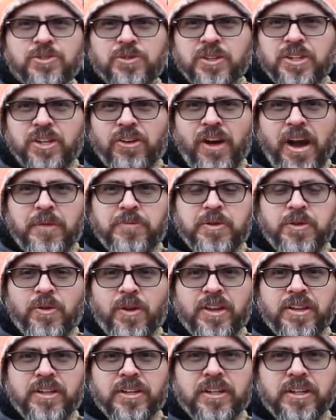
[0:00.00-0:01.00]
really crappy
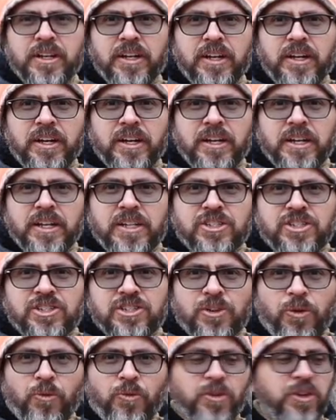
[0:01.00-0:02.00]
weather. It's
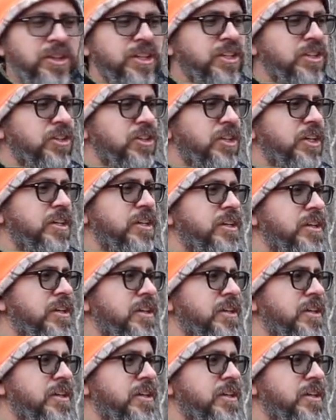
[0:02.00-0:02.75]
just a really good,